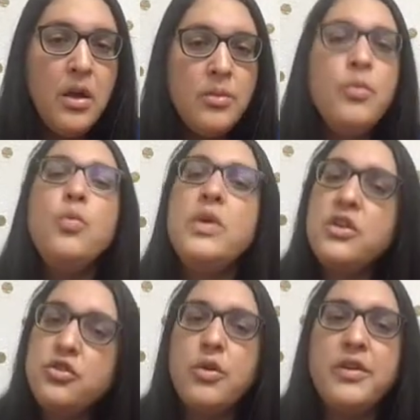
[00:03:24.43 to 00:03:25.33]

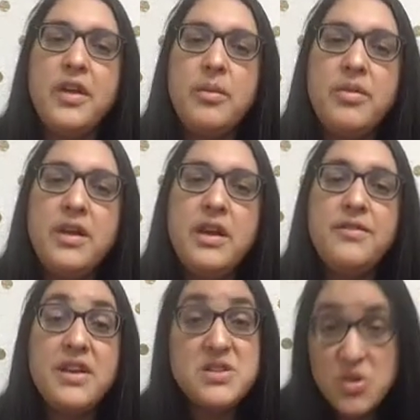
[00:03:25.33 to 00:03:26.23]
Reassure them that if
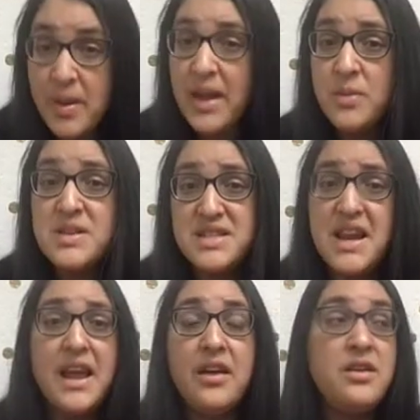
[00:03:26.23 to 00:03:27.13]
they do make a
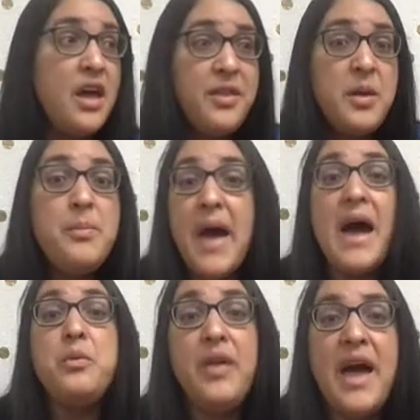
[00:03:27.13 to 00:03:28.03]
mistake, nothing
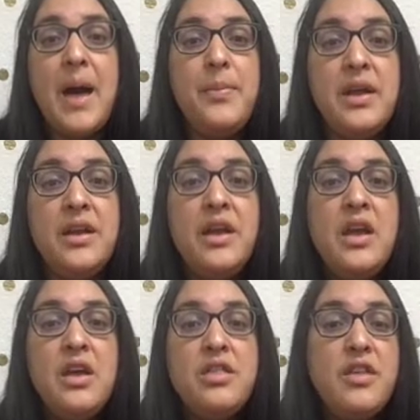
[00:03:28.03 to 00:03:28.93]
bad will happen.
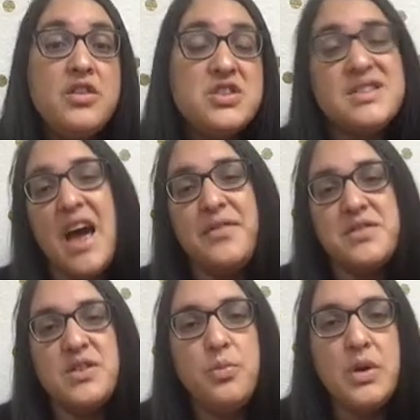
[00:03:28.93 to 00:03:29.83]
They'll just have
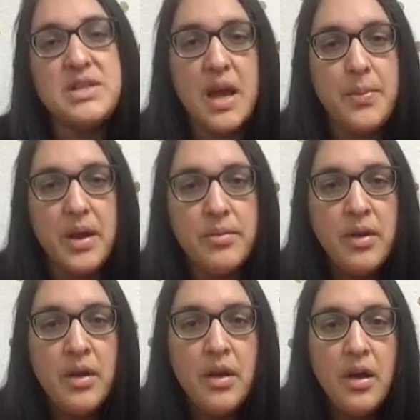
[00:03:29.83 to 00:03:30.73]
to retype it.
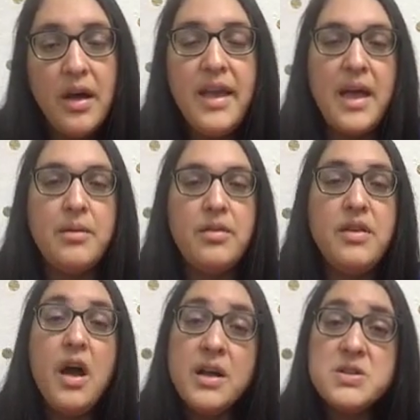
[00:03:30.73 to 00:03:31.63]
Again,
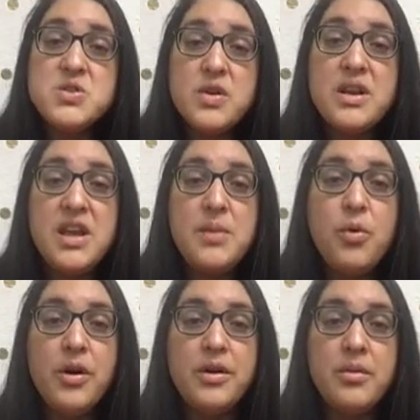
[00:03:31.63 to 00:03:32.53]
the on-screen
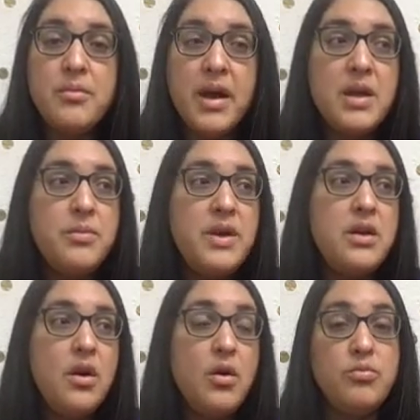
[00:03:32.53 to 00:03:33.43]
keyboard might
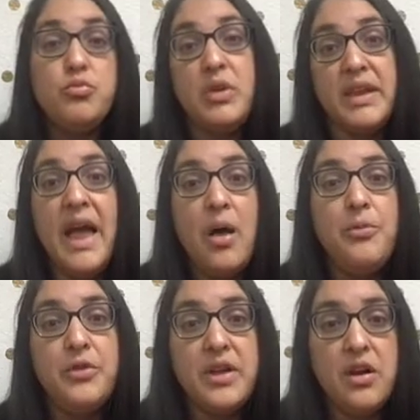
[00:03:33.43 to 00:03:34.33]
be really
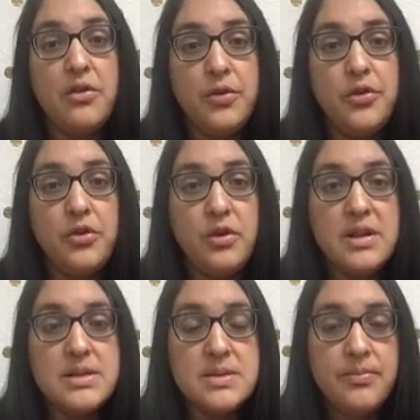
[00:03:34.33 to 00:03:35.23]
helpful here for students.